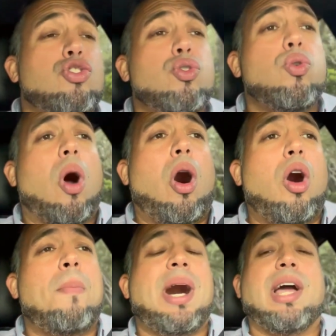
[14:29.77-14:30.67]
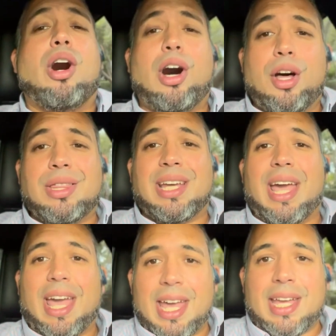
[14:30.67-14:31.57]
To all my Honda
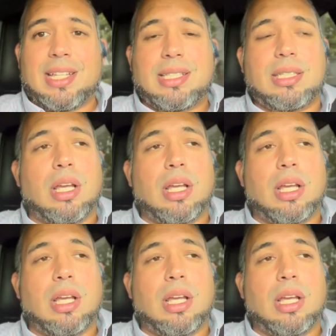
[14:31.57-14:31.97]
heads,